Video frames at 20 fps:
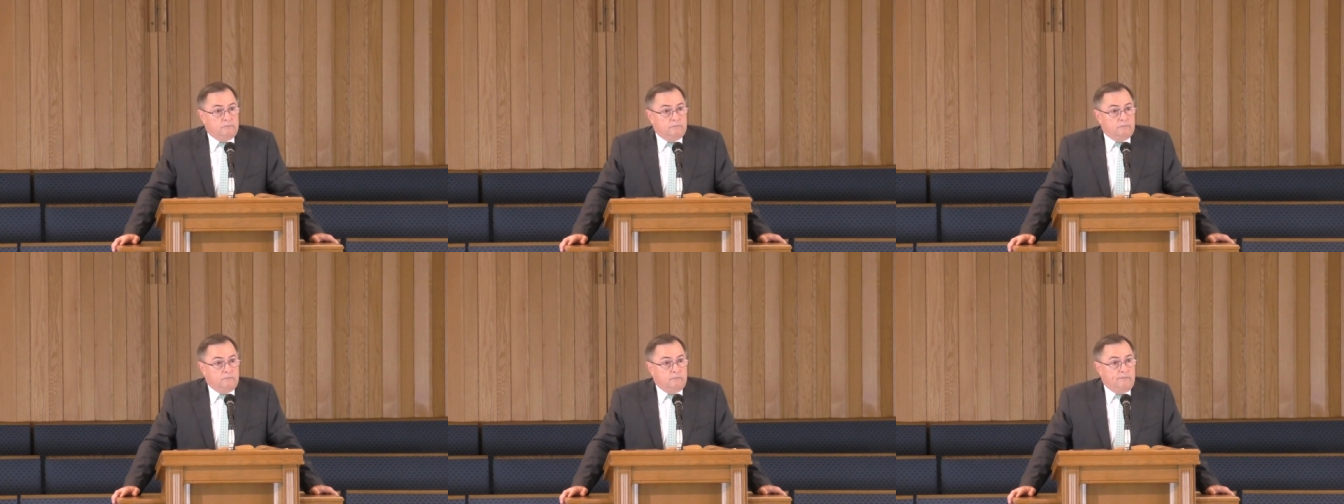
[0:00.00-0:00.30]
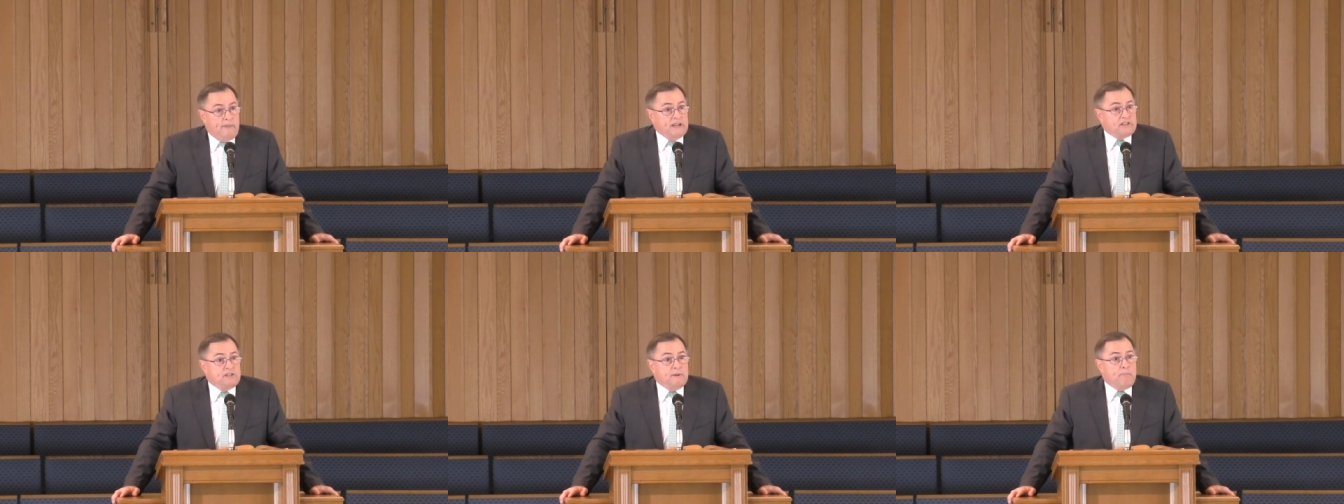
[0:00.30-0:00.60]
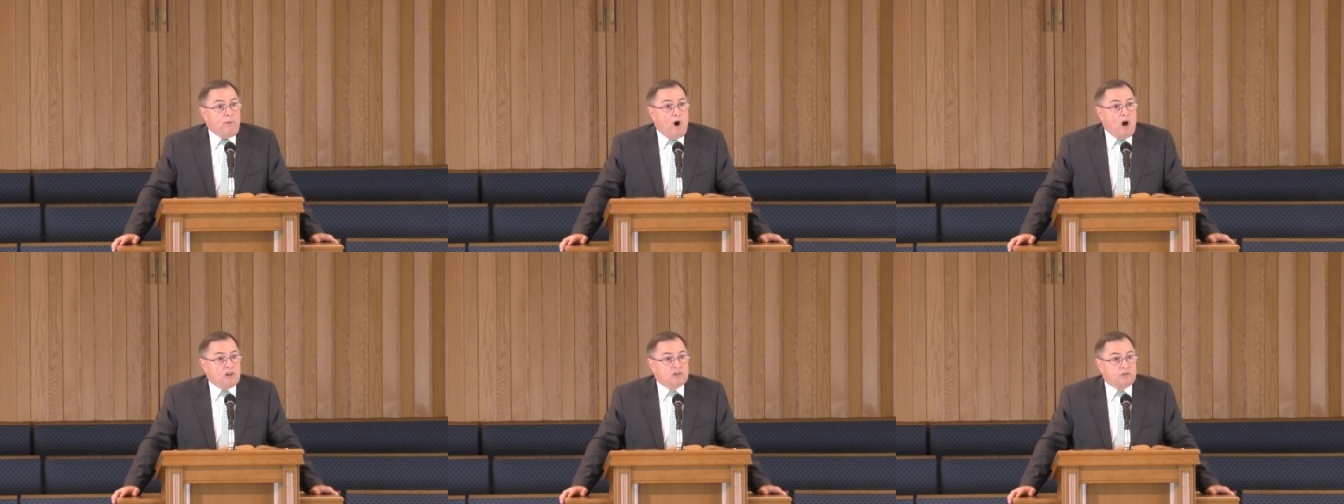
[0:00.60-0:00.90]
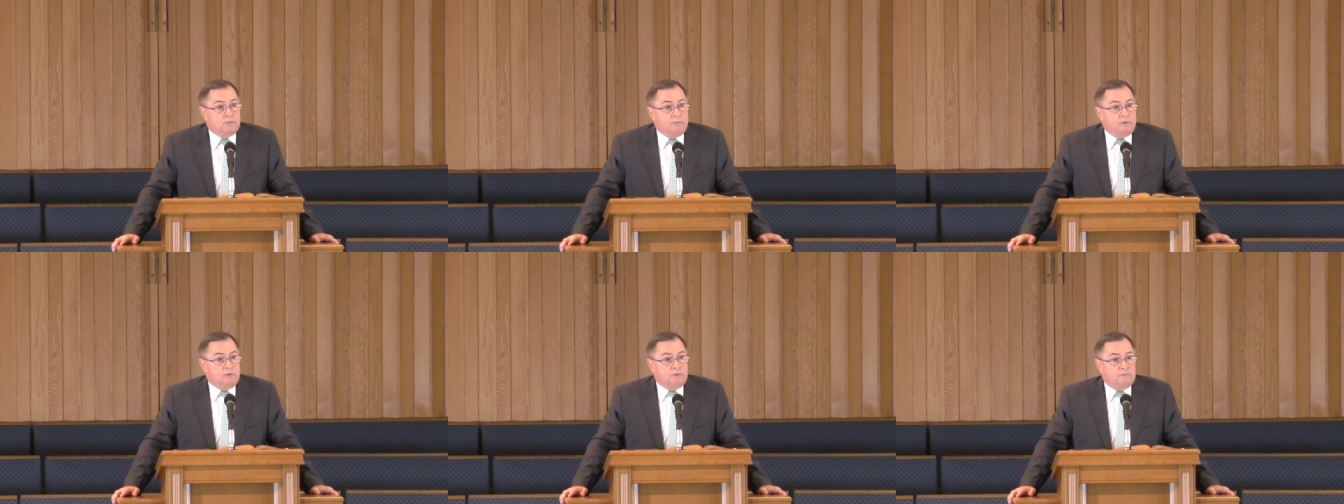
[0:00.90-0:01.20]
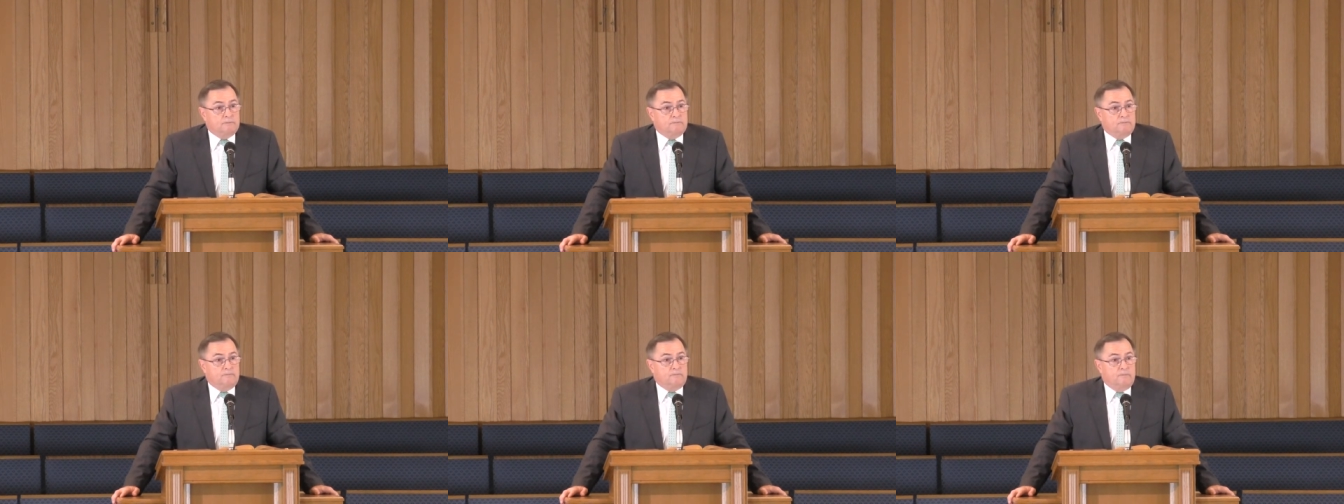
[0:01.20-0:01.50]
That's impossible.
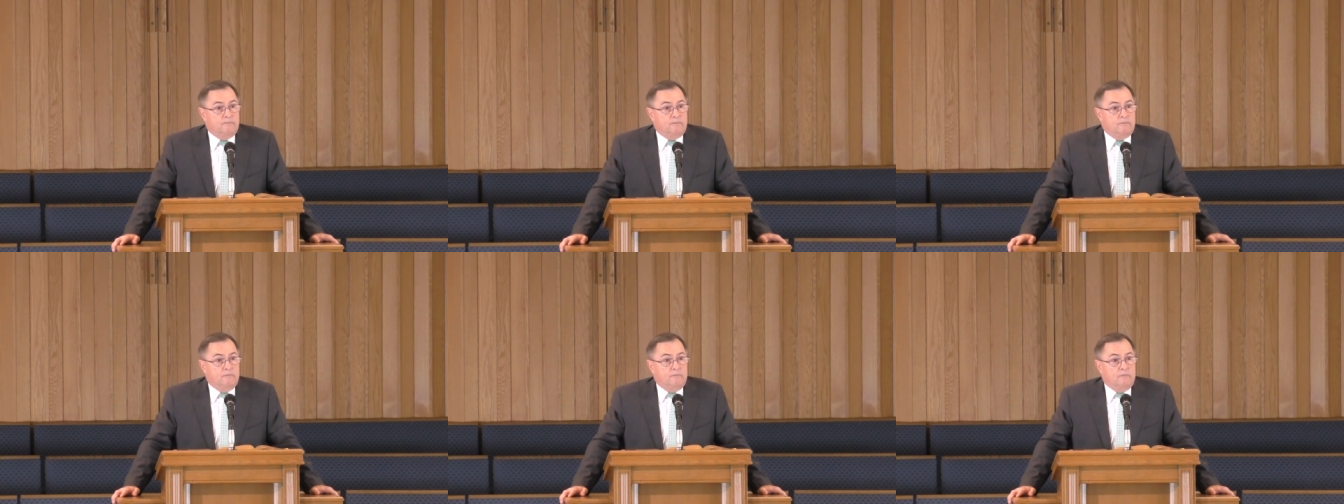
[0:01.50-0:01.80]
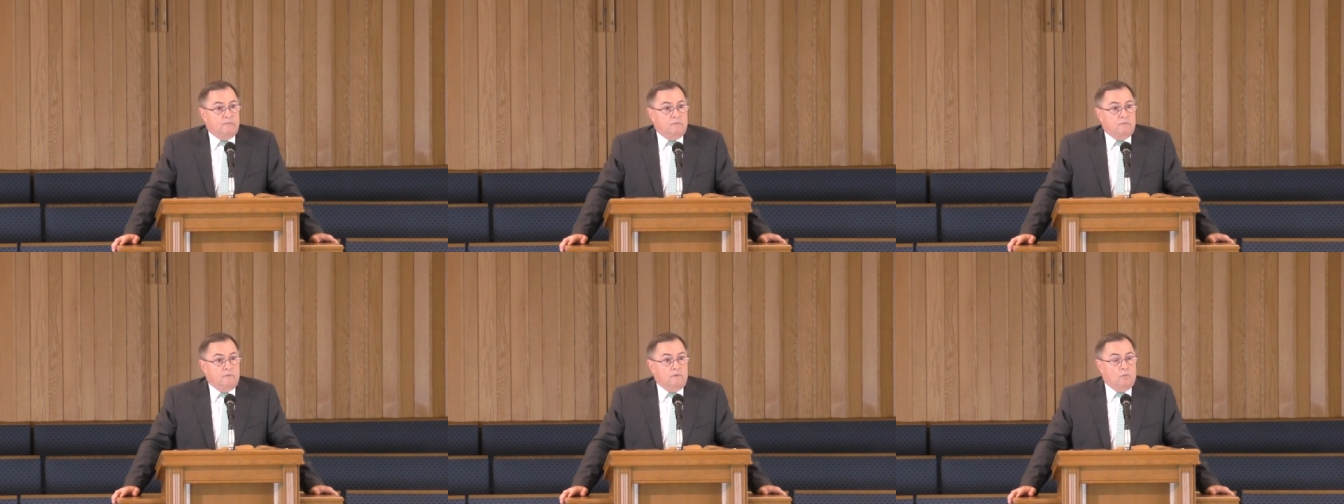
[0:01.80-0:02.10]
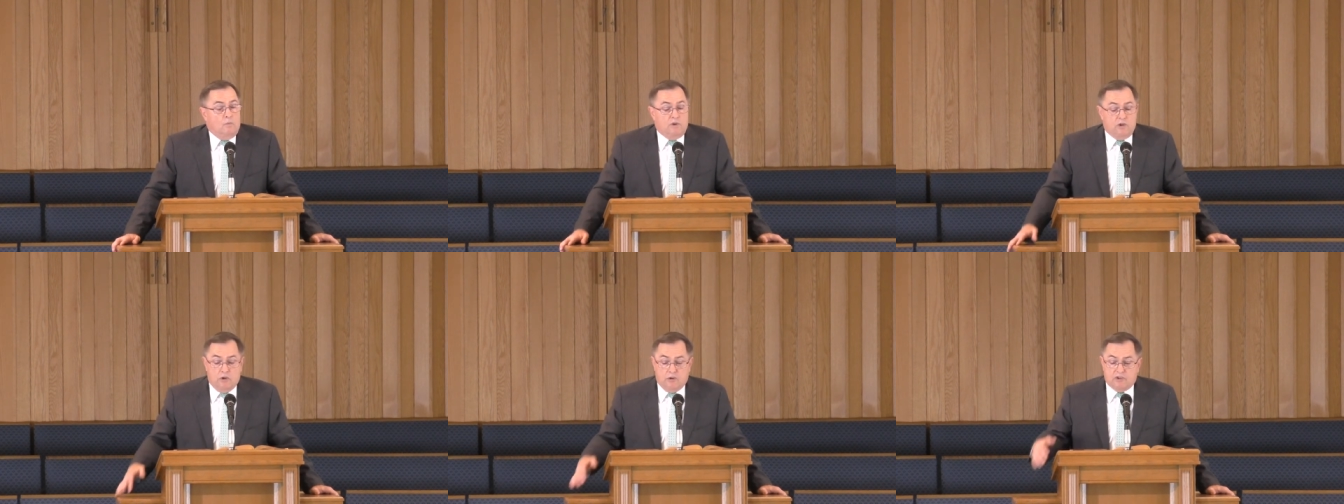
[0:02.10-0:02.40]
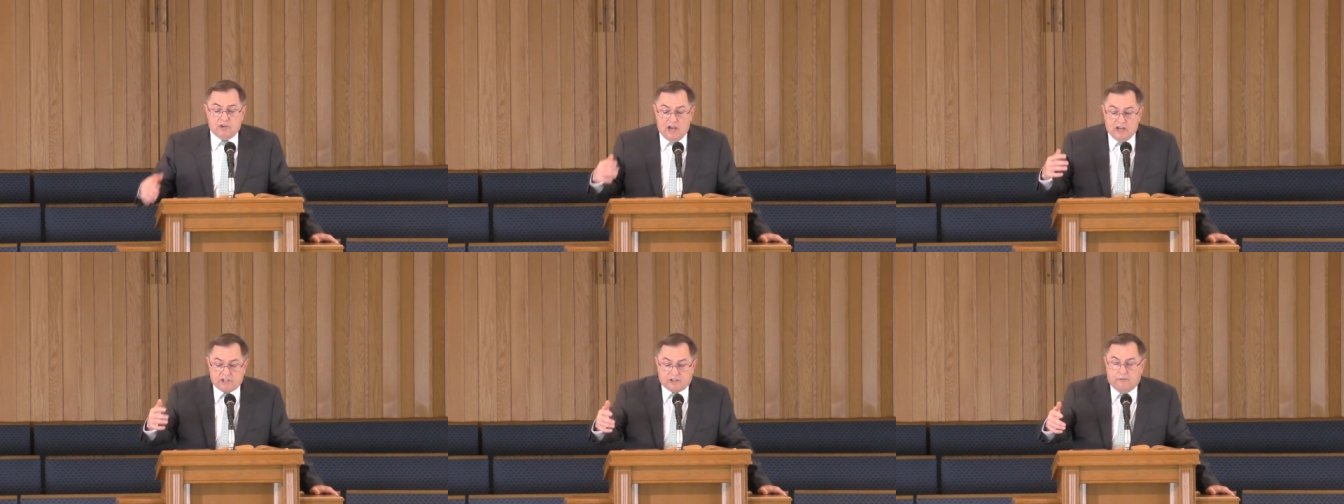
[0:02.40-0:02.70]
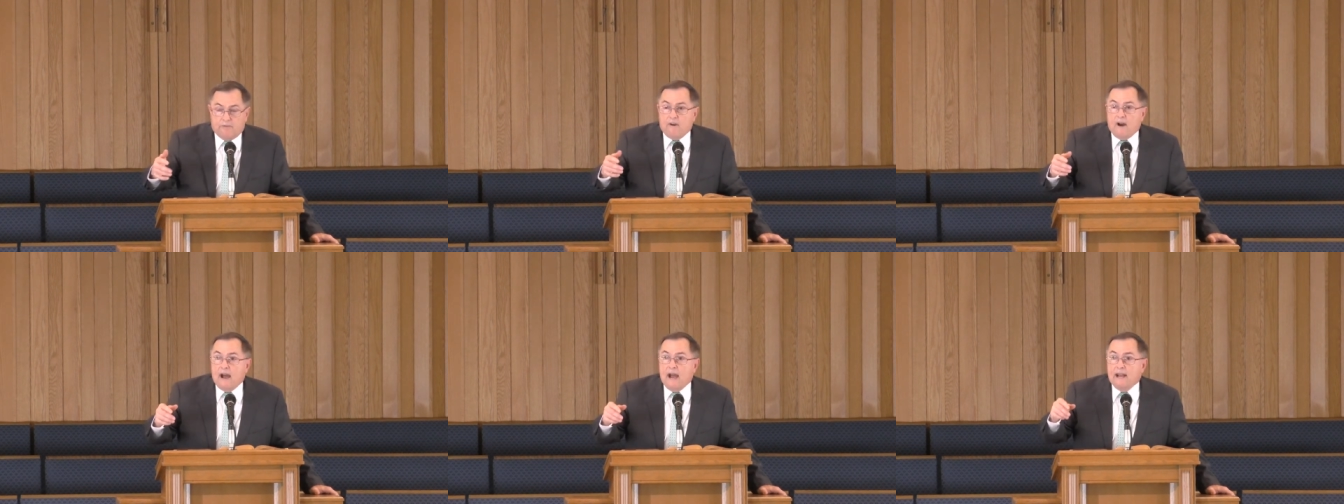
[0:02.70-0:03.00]
When you're
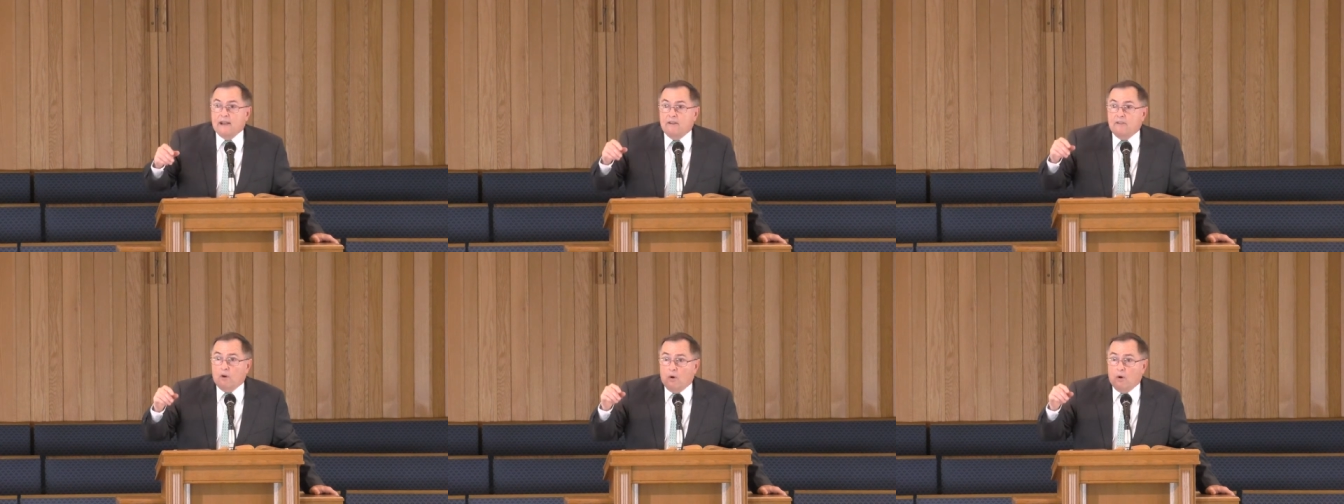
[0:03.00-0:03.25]
justified,